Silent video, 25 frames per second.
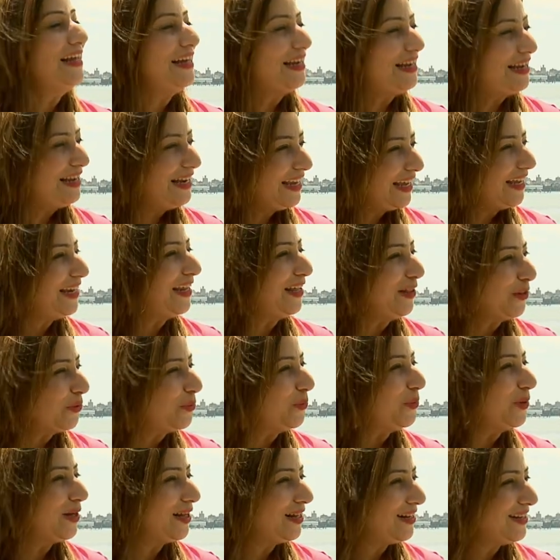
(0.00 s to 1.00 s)
leading the
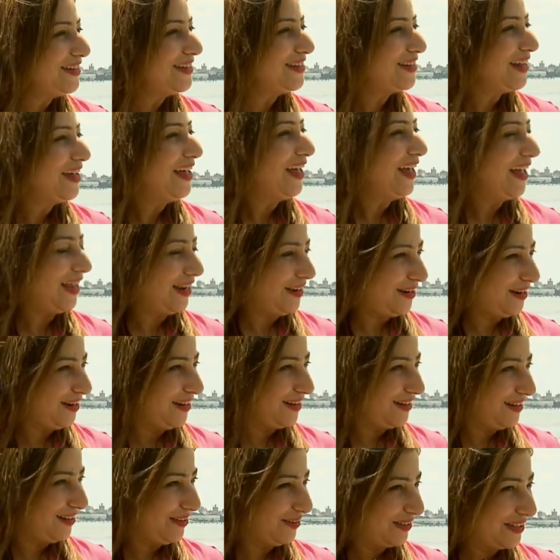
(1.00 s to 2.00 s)
world in
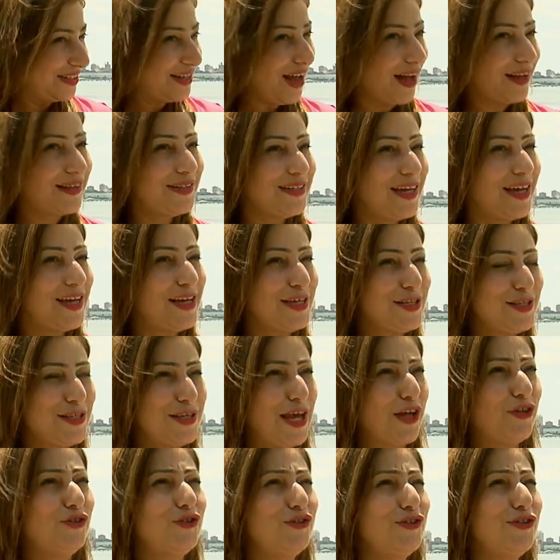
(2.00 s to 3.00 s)
conducting a
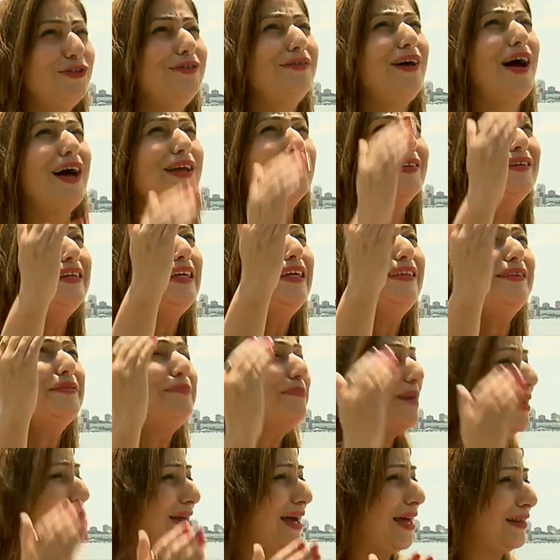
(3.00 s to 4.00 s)
session underneath the
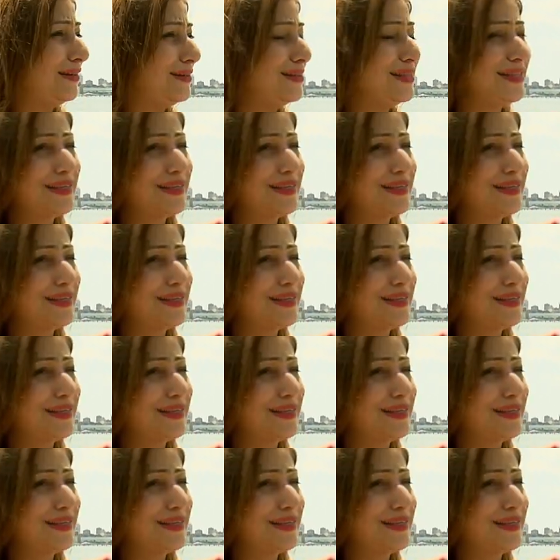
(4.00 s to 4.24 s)
Manhattan